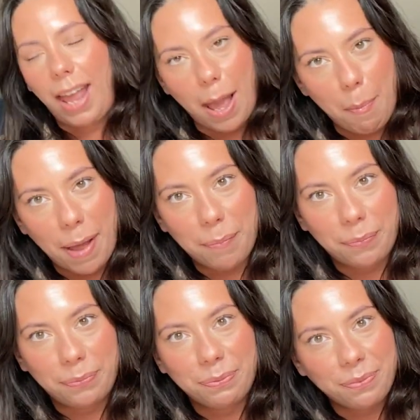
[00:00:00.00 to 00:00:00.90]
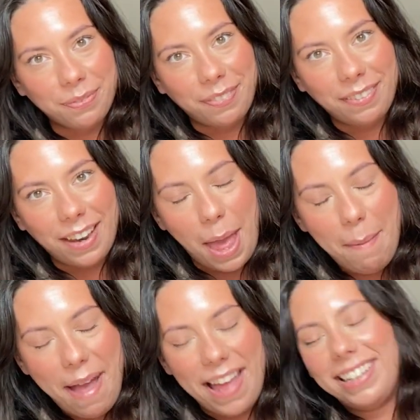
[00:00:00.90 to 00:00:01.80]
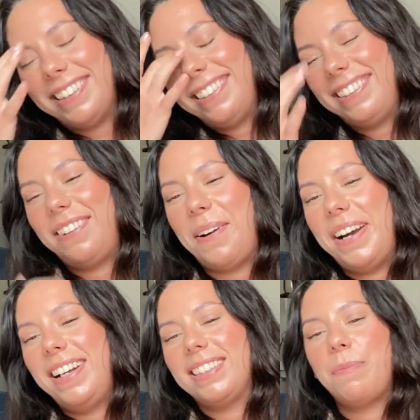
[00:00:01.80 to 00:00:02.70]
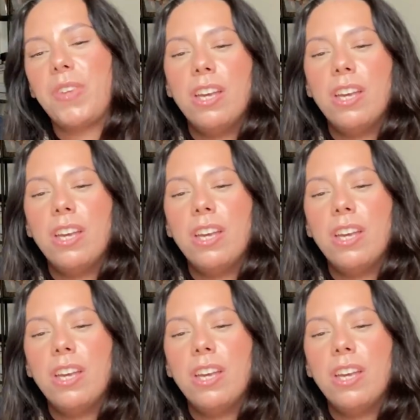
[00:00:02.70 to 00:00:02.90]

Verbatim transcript: Amen. Amen. Aquarius.